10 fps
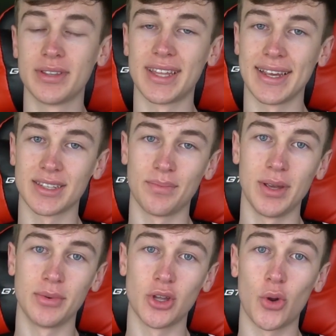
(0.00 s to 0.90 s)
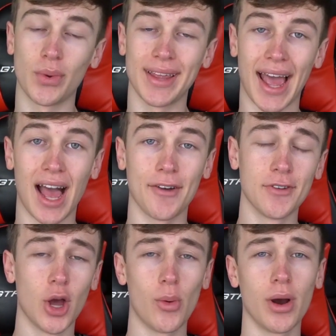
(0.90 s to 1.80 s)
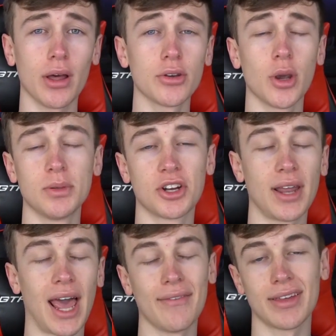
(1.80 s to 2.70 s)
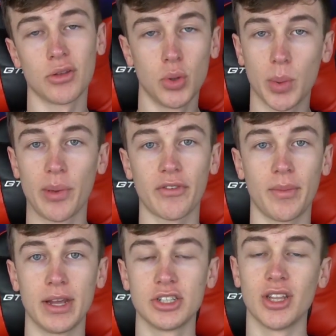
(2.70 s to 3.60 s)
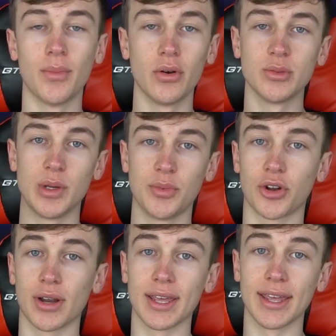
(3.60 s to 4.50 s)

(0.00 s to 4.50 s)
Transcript: things that people don't really have, while other groups are going to have like the normal information that most people are going to